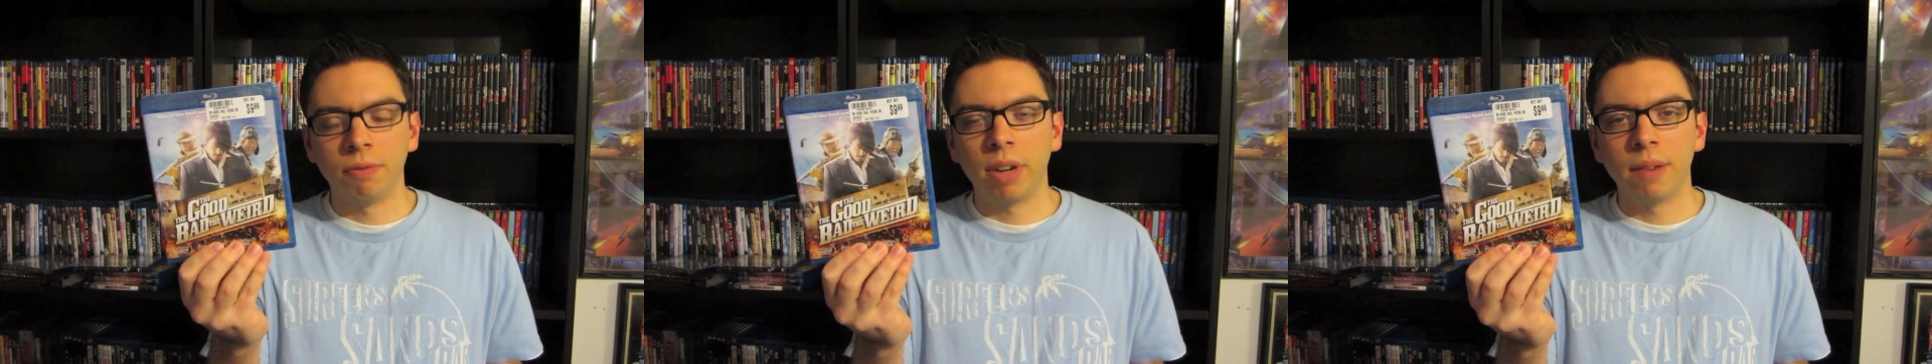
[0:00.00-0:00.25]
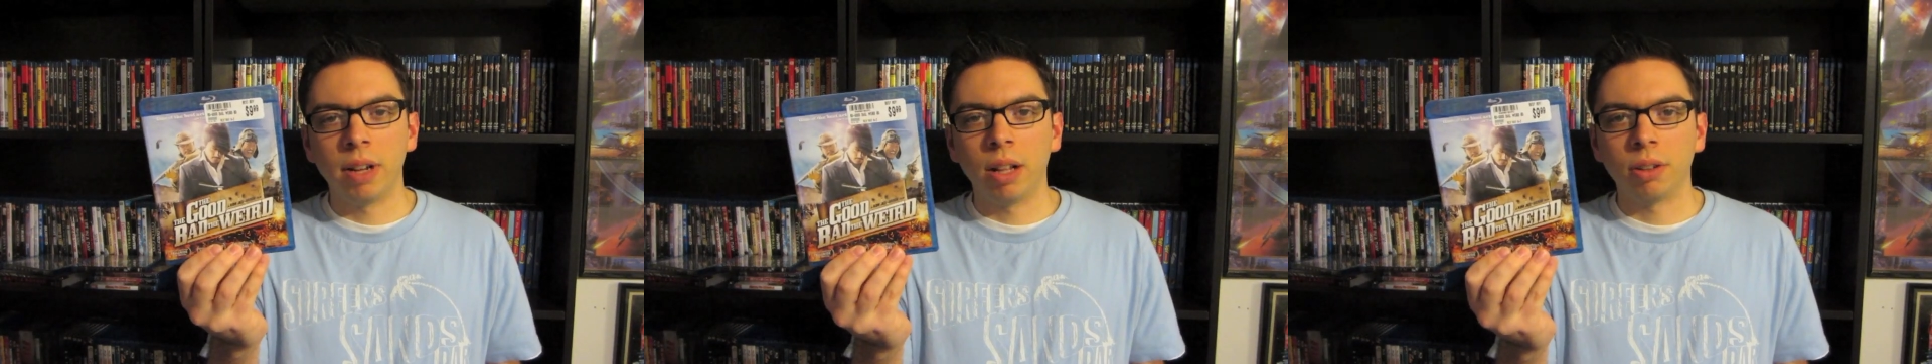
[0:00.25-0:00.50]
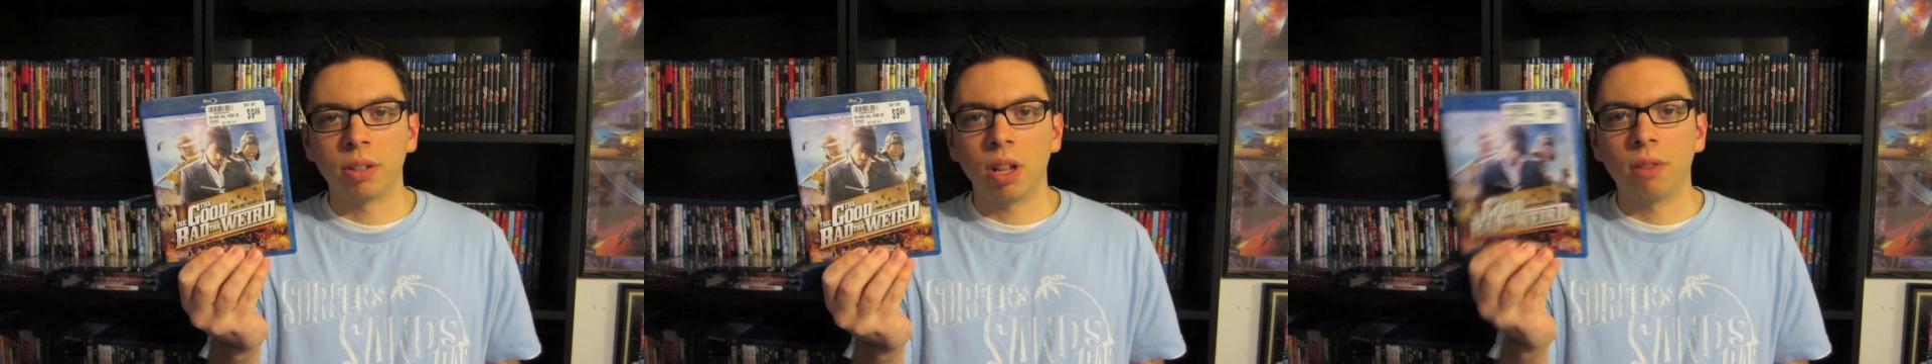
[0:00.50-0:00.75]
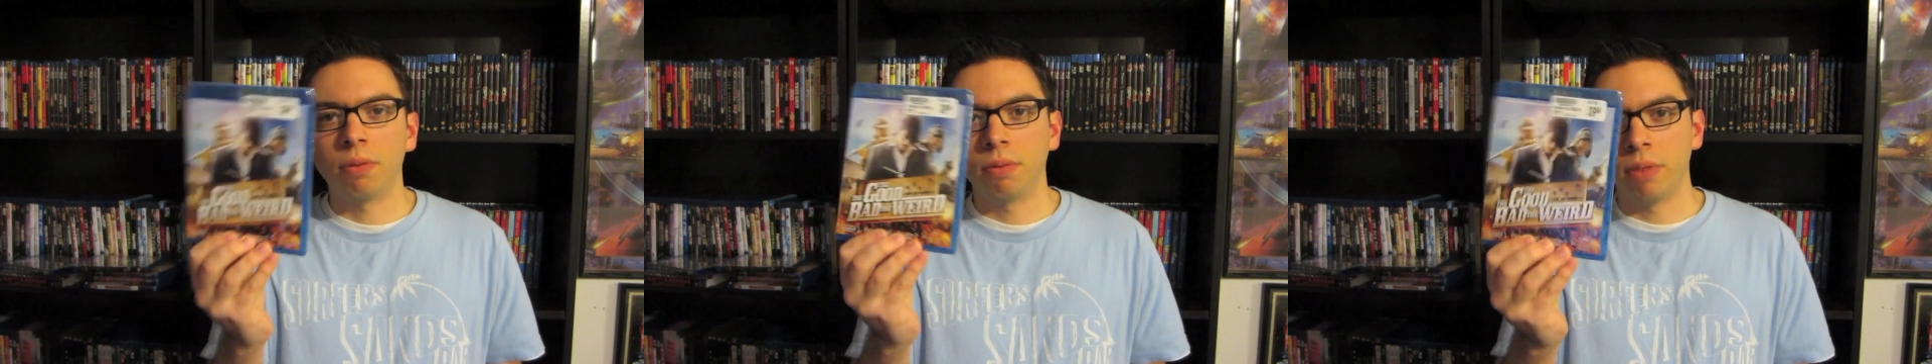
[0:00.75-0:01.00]
the five dollars
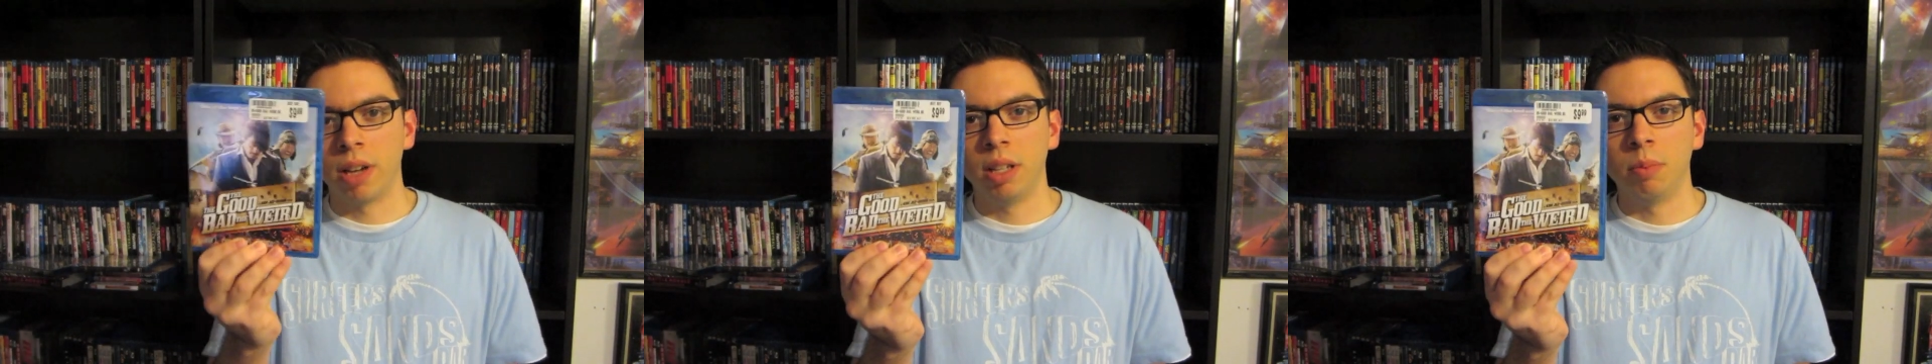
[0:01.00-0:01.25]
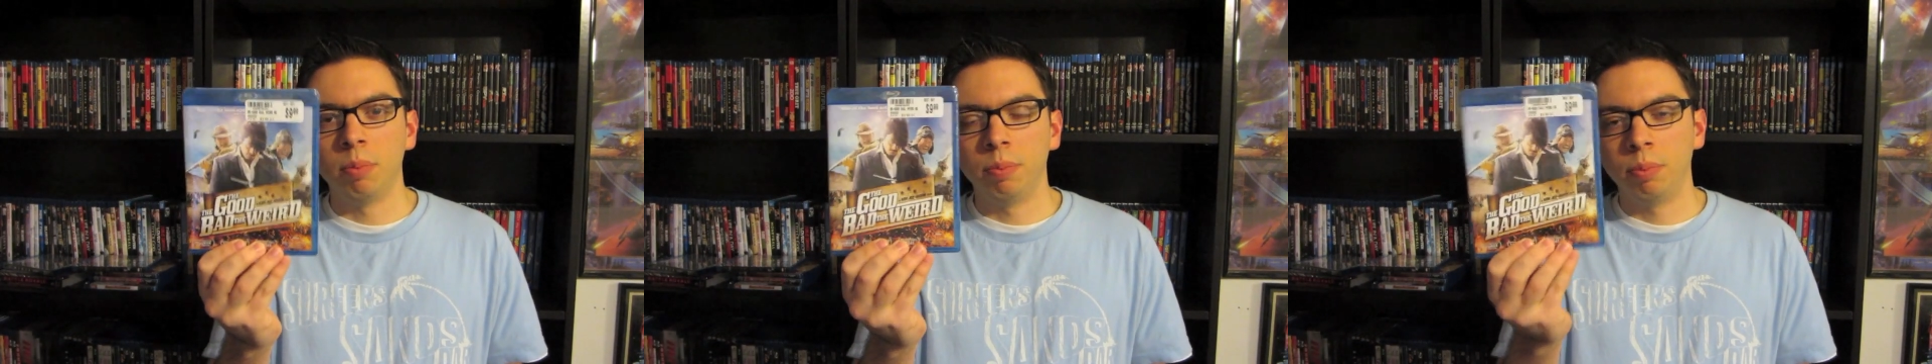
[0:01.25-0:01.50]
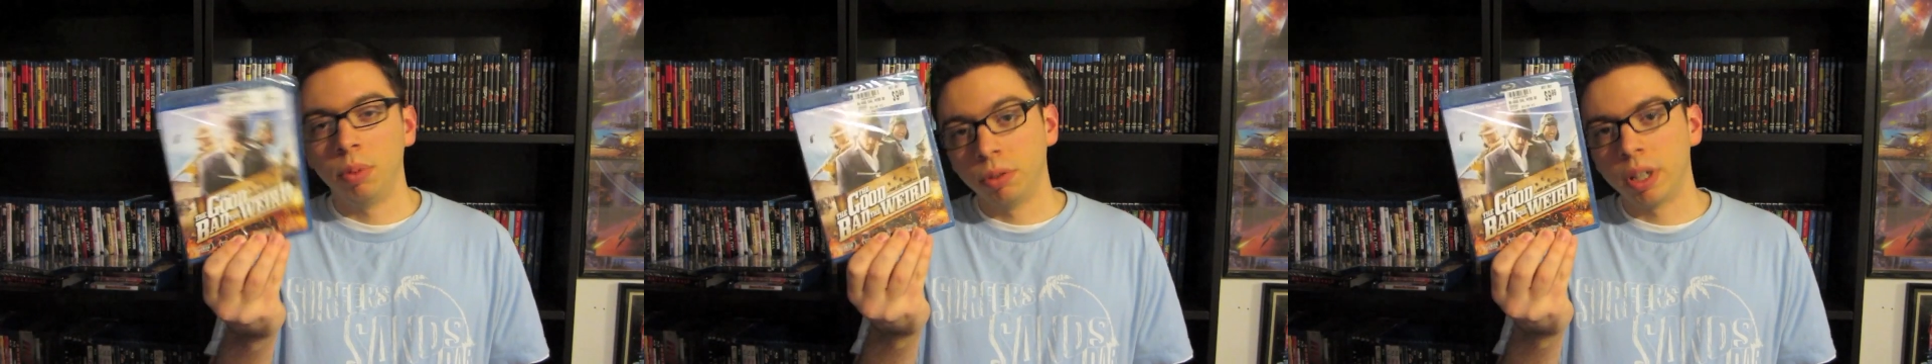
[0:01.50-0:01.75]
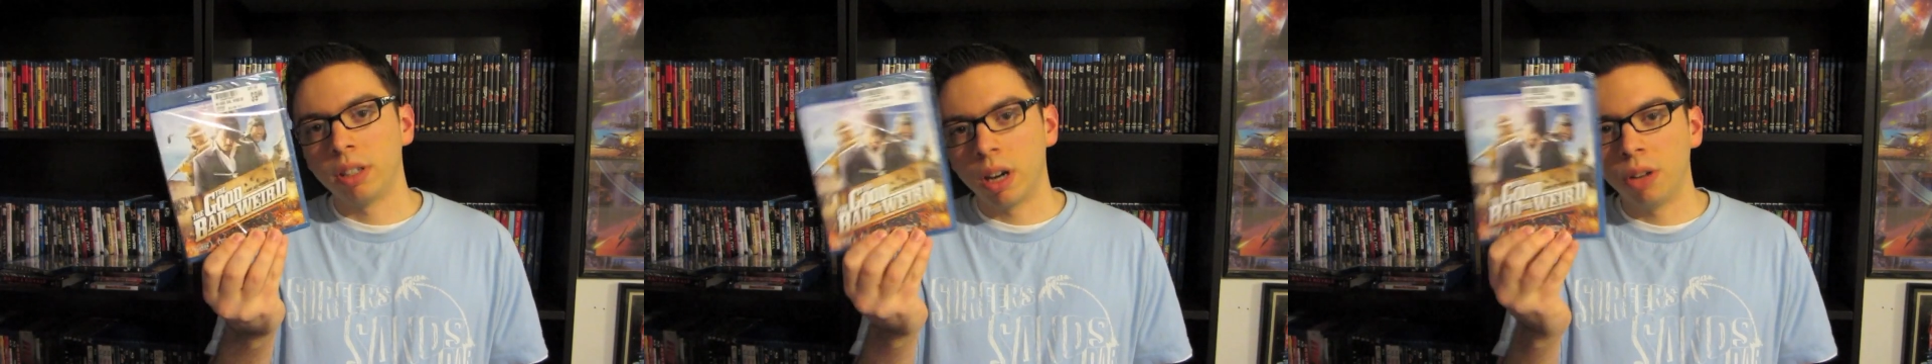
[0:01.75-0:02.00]
off any
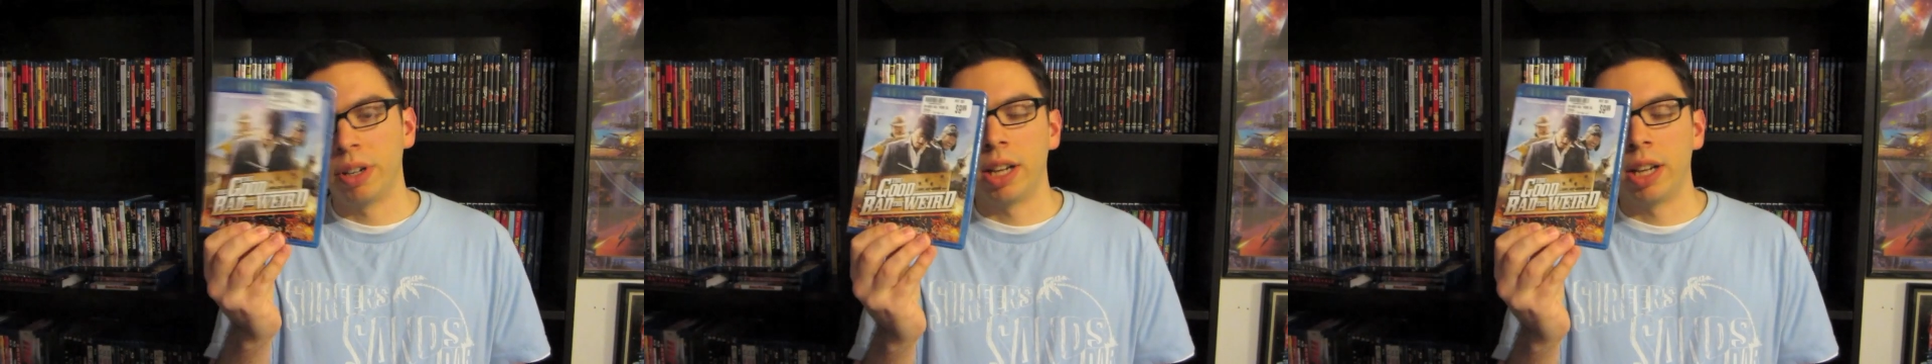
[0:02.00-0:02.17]
Blu-ray title,